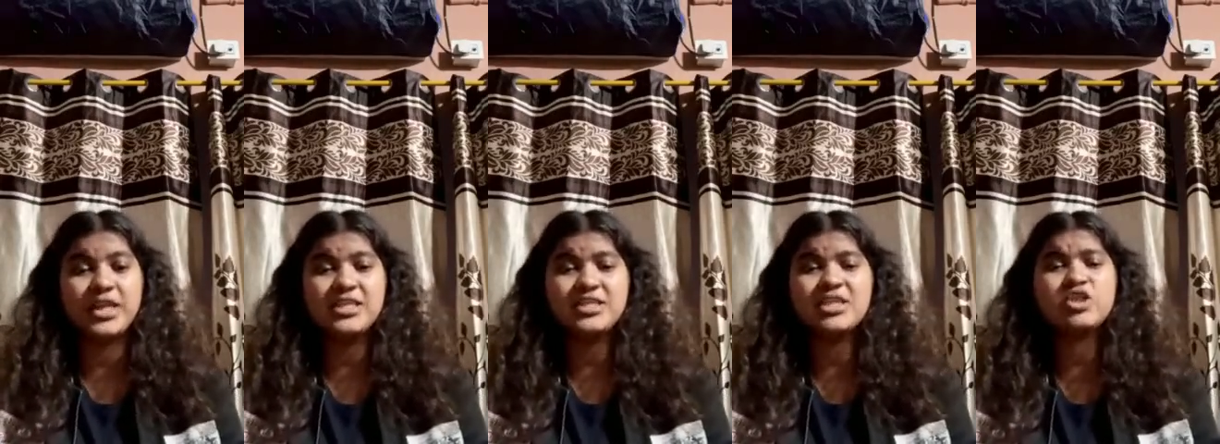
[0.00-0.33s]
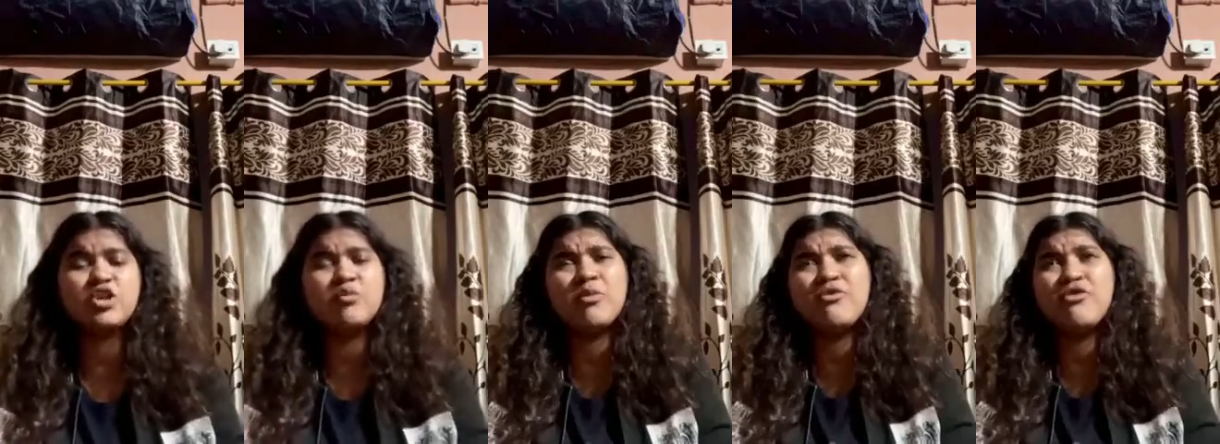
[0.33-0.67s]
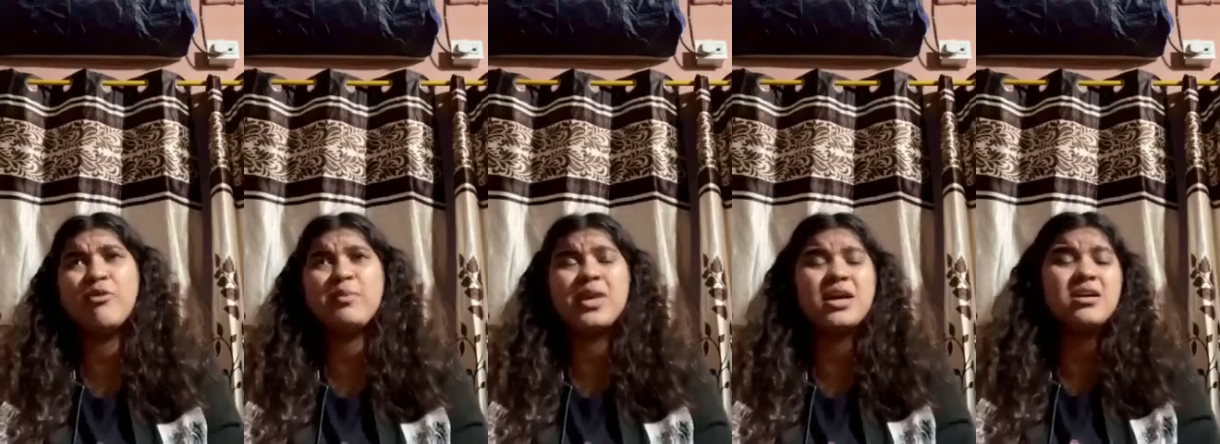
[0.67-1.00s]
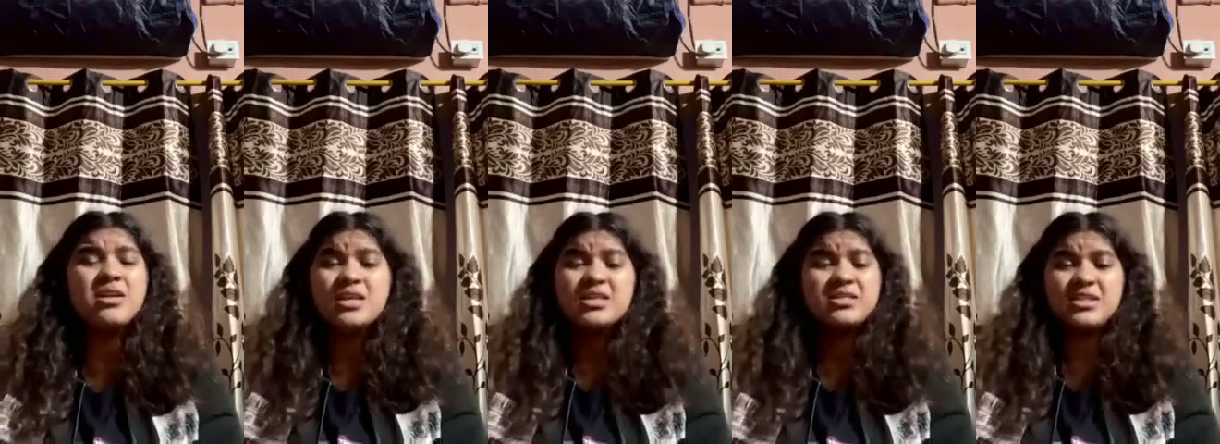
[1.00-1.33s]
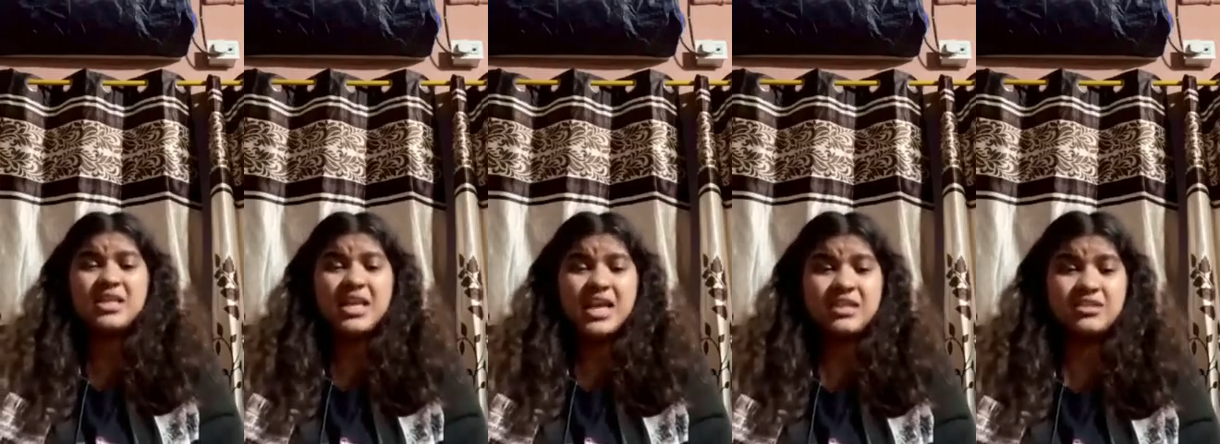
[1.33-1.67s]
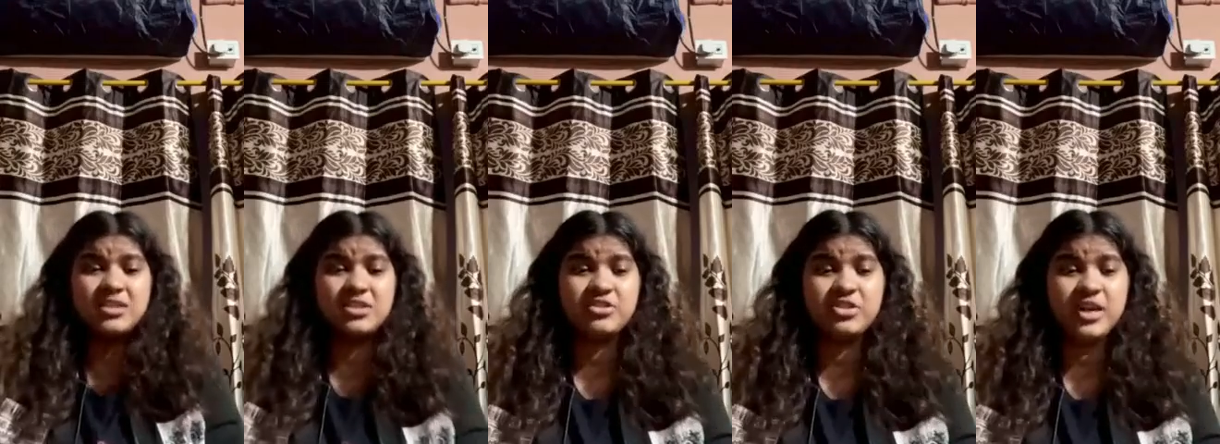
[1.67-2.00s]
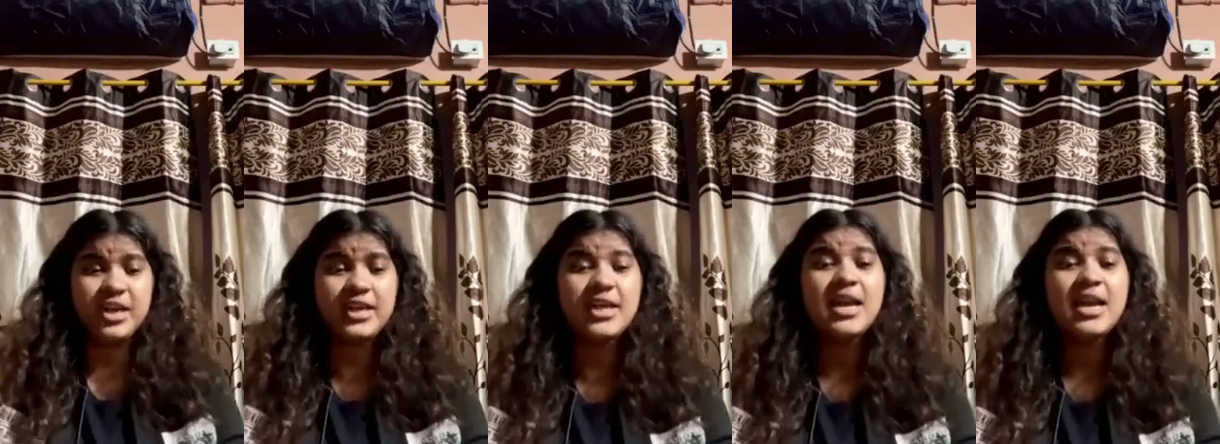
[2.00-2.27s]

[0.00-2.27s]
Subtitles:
since homophobia still exists, right?